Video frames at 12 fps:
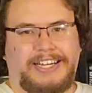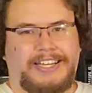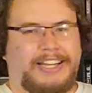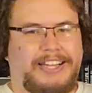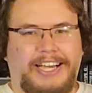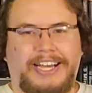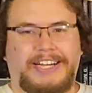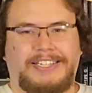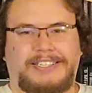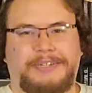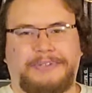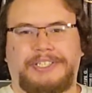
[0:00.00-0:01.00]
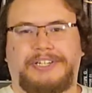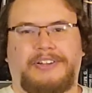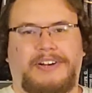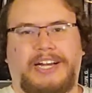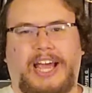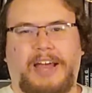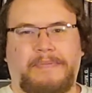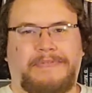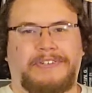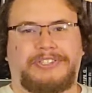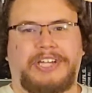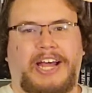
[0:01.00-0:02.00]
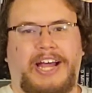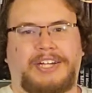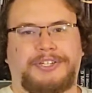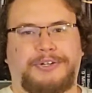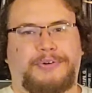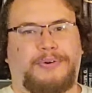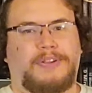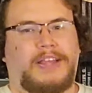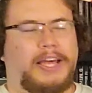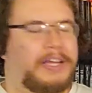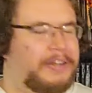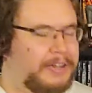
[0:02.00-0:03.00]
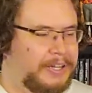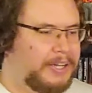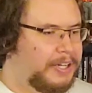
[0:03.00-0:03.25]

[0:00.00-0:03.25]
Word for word: In the 80s, he was either in ham fisted action or like